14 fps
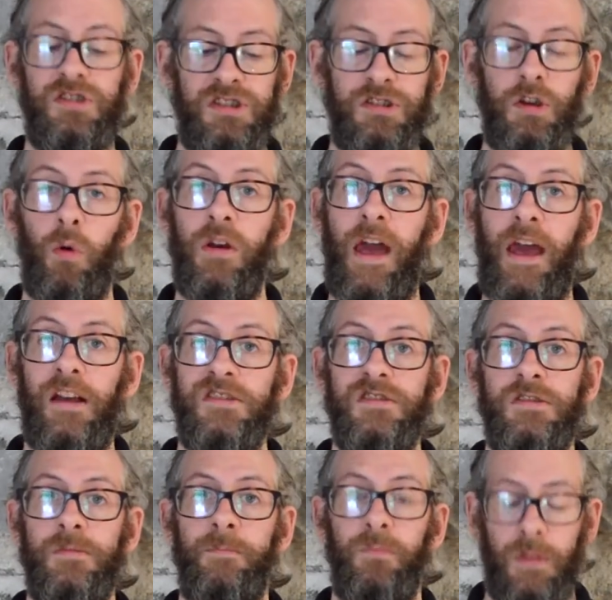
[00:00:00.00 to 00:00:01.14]
stone
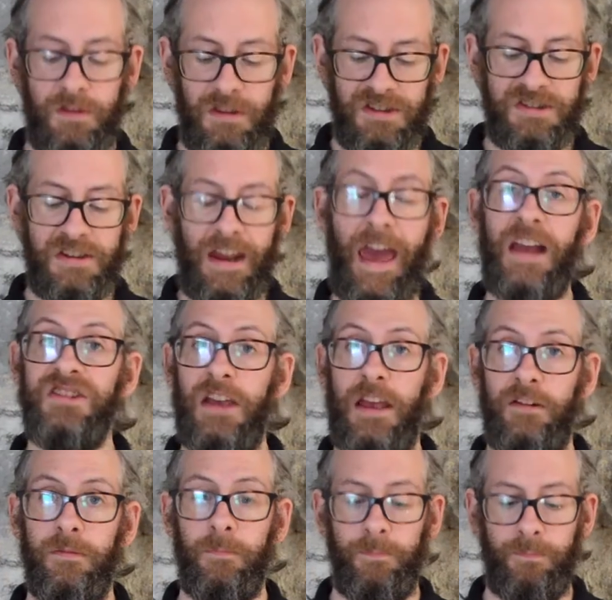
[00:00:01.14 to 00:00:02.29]
axe. This is an axe
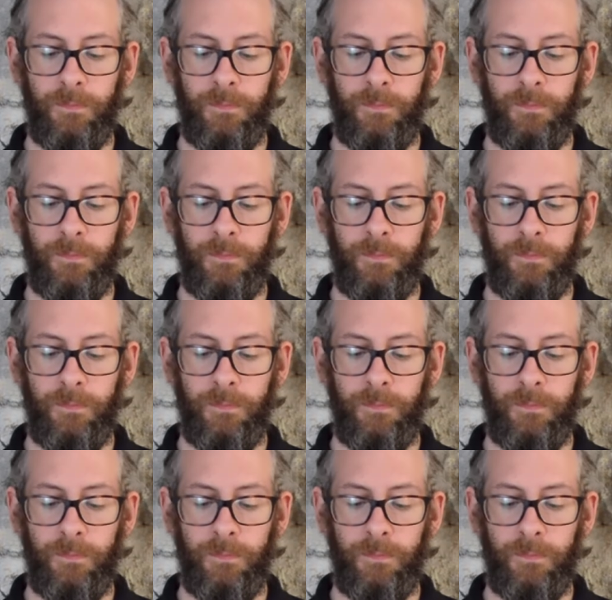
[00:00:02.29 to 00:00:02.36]
head.